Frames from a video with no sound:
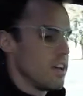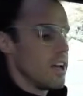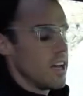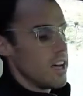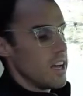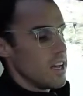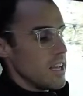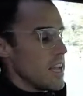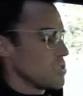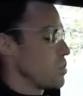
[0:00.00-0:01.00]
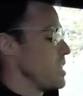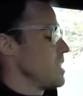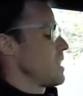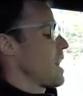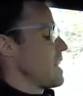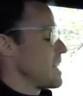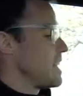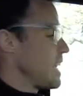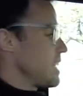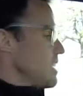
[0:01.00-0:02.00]
as we kind of
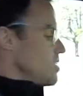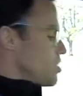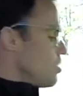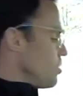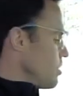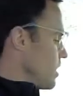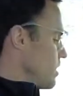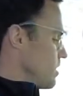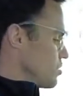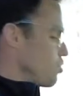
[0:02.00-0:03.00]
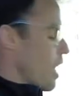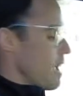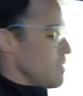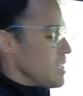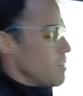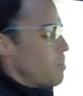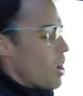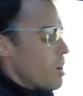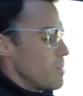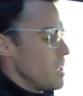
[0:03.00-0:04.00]
get into the driving
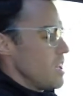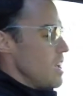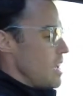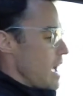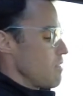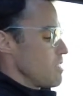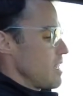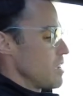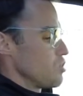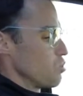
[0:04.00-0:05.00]
compartment, everything is